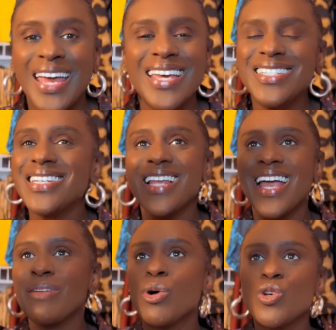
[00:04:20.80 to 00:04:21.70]
It's just
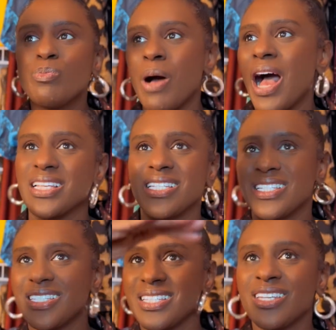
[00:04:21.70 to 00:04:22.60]
like most
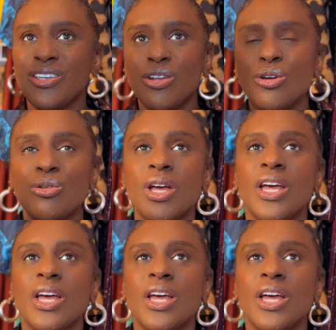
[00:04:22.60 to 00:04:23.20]
boxes, you know,